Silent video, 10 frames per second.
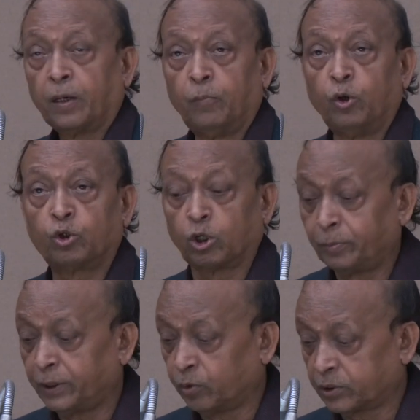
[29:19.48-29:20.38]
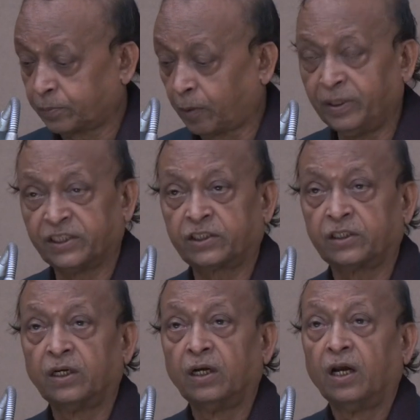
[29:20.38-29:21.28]
blue economy was published,
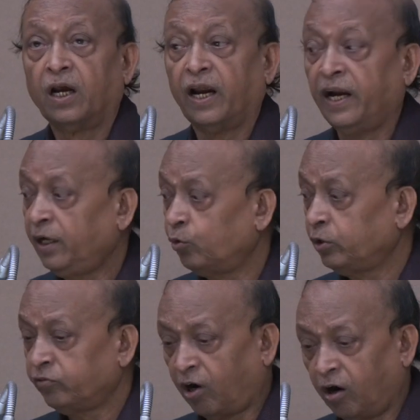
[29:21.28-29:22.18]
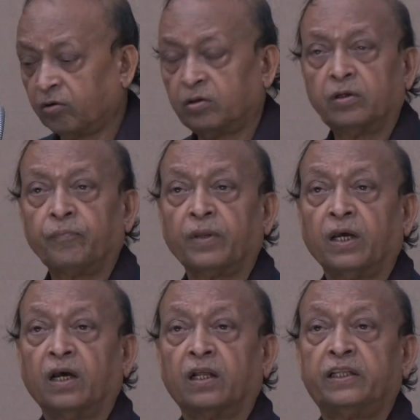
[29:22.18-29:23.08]
and we found
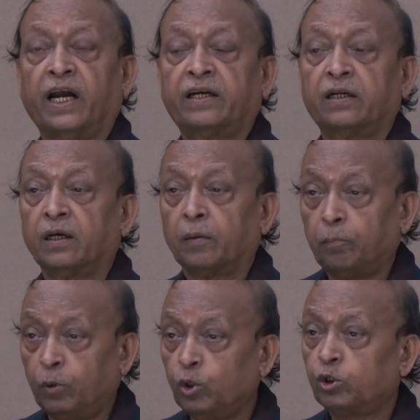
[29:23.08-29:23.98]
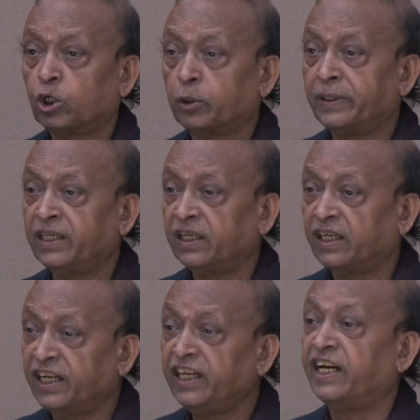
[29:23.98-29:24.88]
that blue economy
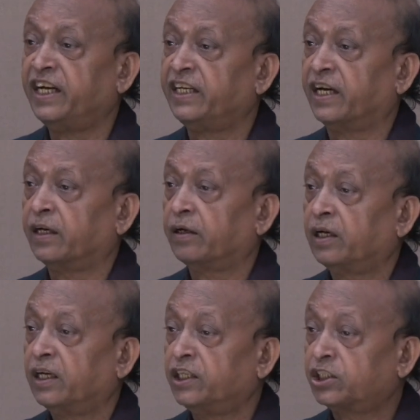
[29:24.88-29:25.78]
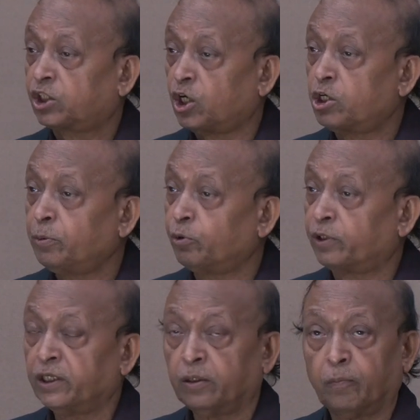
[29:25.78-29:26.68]
in India is
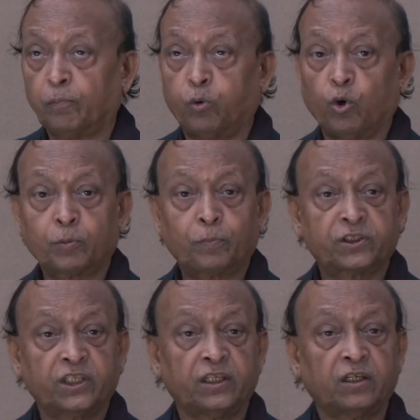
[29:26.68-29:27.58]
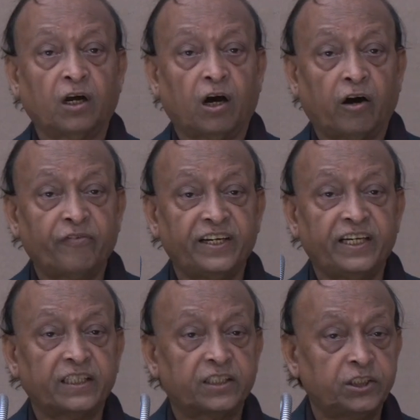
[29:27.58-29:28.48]
contributing 4% of
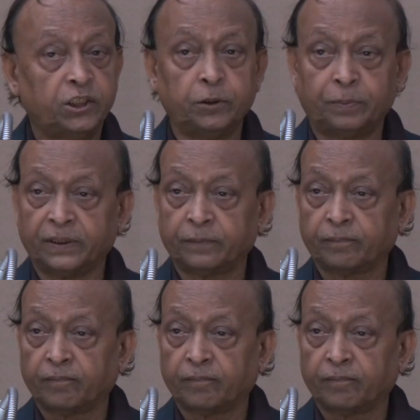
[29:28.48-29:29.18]
India's GDP,